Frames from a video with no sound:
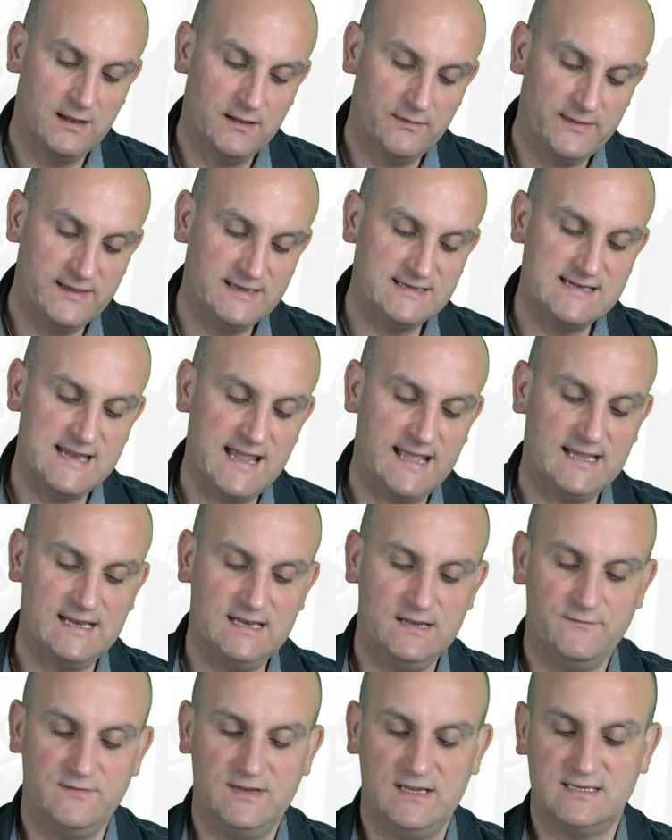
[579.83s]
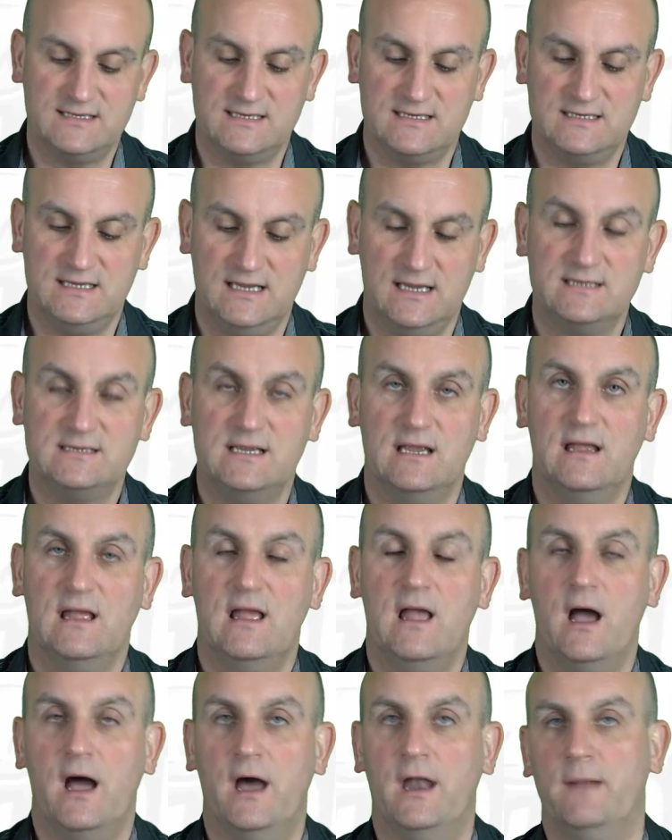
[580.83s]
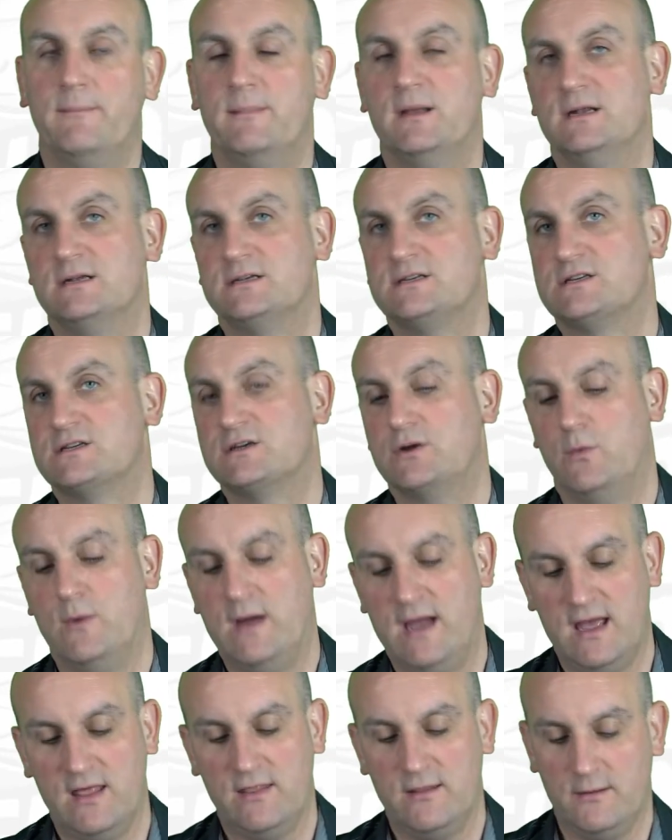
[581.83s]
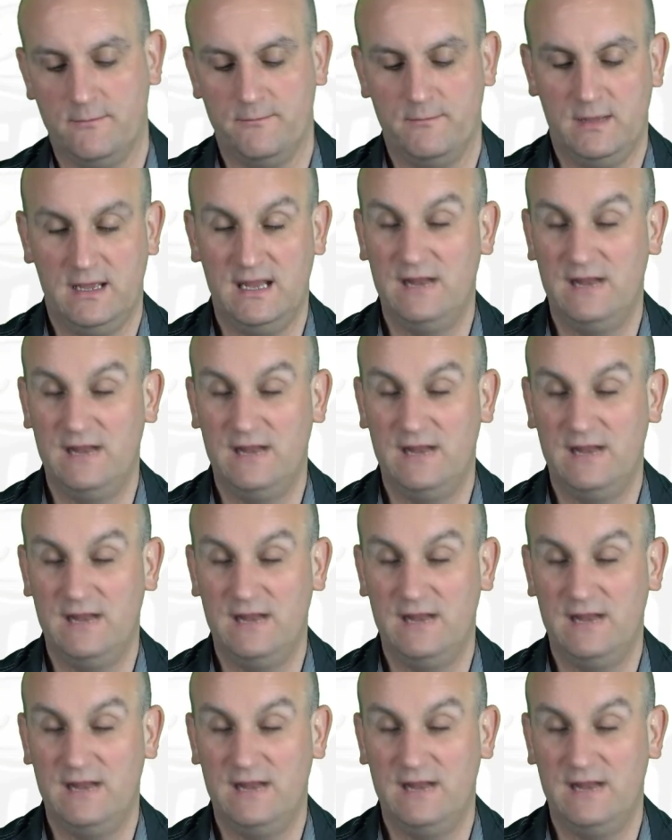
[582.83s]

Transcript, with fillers: these negative distances, and I'm going to square them.